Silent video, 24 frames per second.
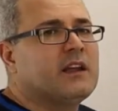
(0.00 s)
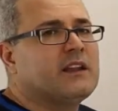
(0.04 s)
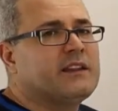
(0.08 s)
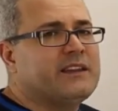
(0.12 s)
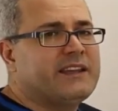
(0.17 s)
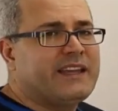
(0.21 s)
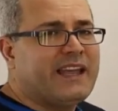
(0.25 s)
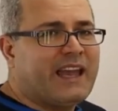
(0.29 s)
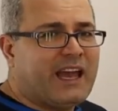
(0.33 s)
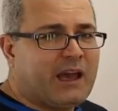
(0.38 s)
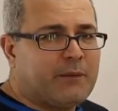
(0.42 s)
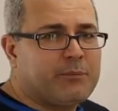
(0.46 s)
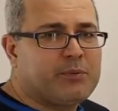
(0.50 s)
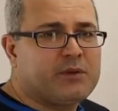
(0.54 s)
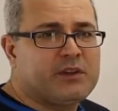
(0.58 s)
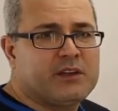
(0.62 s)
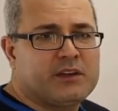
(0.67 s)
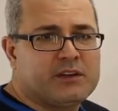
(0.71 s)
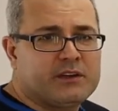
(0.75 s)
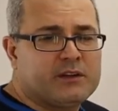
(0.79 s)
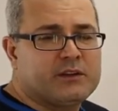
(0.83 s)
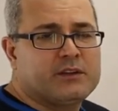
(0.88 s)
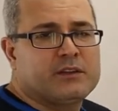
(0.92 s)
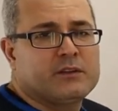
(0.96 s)
the
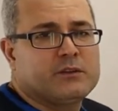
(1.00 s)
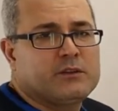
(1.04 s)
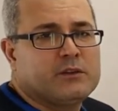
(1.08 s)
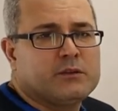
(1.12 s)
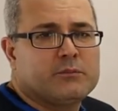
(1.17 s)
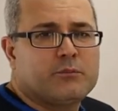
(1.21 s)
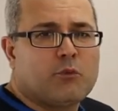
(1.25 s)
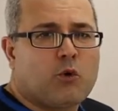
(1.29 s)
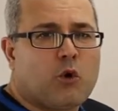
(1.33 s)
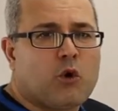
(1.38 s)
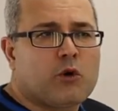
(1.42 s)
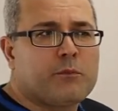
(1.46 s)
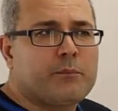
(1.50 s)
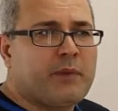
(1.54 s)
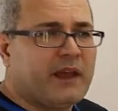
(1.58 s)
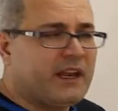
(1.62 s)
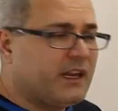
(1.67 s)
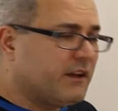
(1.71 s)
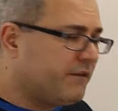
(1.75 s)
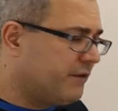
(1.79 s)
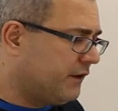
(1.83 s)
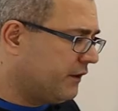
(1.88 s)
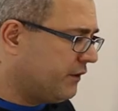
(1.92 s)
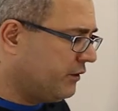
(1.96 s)
happier, the more
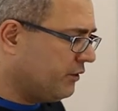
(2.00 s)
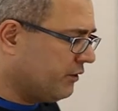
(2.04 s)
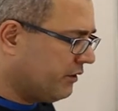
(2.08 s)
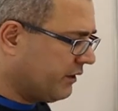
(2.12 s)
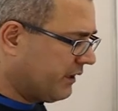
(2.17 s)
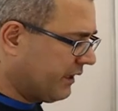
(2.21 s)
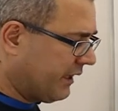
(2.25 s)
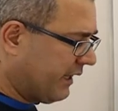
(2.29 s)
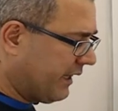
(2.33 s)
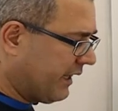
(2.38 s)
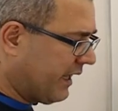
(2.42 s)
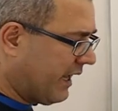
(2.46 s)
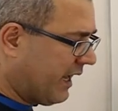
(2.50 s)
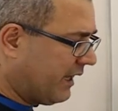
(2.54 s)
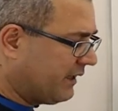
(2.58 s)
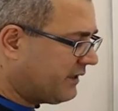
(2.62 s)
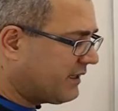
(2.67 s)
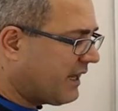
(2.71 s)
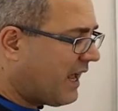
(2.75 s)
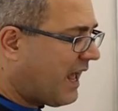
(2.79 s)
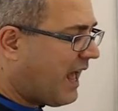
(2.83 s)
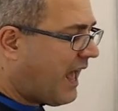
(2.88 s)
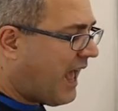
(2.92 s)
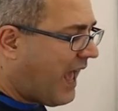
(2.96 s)
benefit you're gonna get.